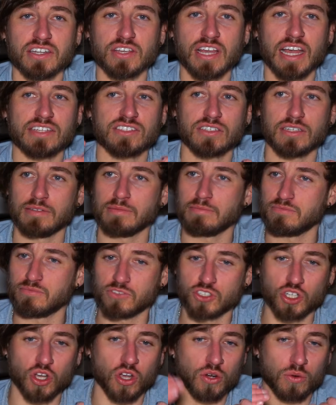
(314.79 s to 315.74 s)
You guys can
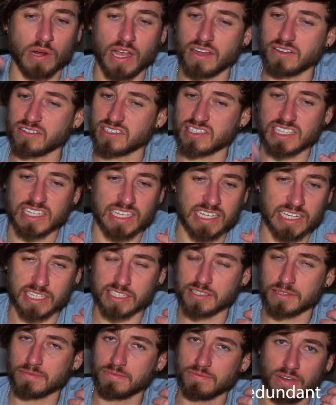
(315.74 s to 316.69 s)
joke around,
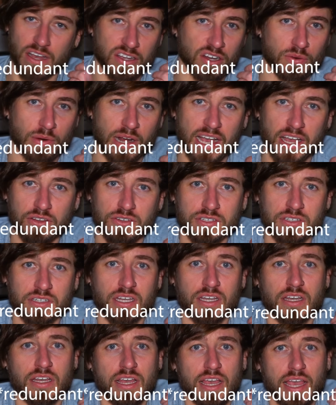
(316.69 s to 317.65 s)
tease, fuck around,
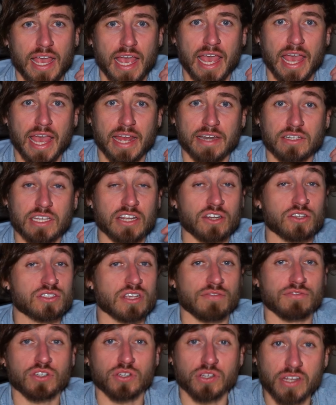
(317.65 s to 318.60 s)
and get
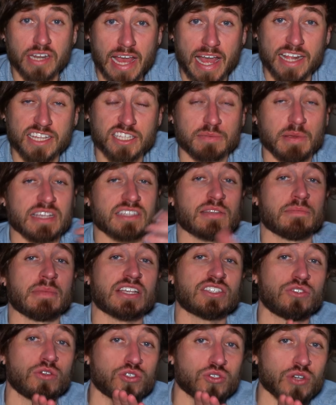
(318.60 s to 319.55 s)
yourself into a good headspace that
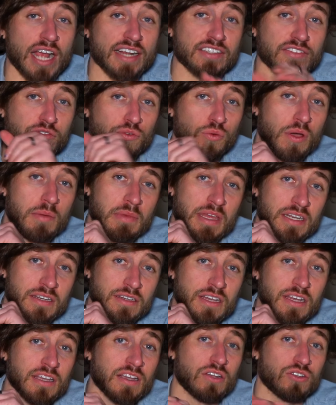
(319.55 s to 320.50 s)
makes you attractive to
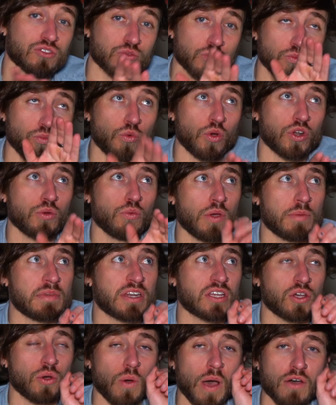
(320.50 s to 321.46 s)
women. Because what do women
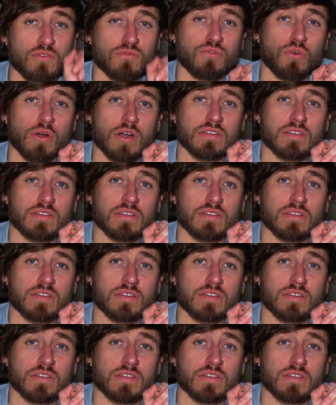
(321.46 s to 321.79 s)
go out for?